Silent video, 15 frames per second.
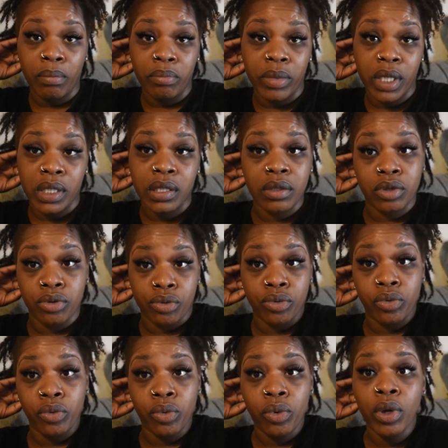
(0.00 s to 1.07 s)
is
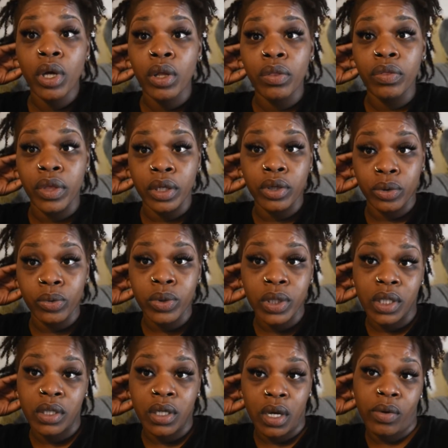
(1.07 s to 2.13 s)
through the do's
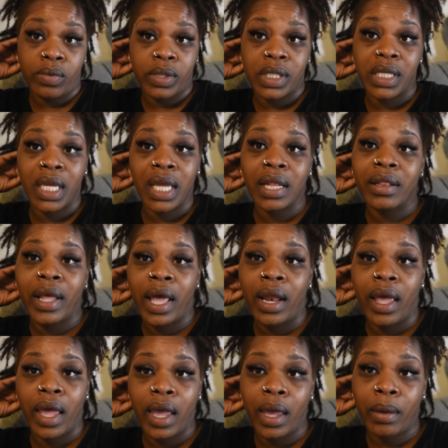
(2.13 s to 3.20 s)
and don'ts in that
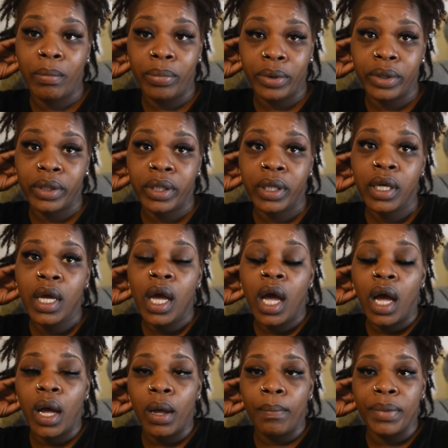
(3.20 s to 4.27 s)
handbook.
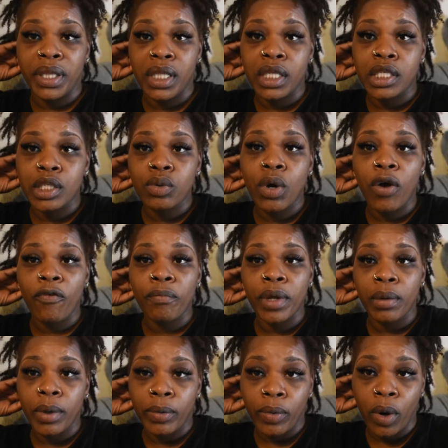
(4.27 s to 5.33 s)
But these 12
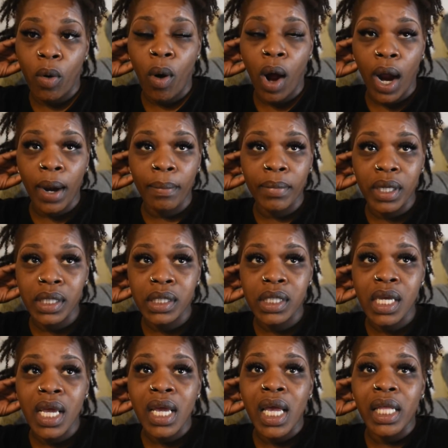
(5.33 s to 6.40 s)
minimum requirements
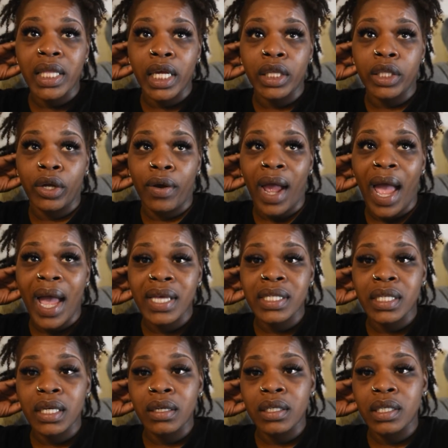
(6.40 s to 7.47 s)
that they're
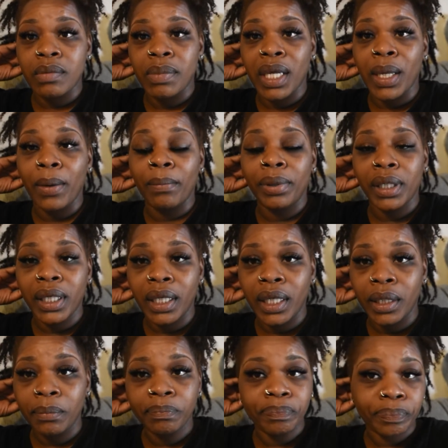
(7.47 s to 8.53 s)
asking to be completed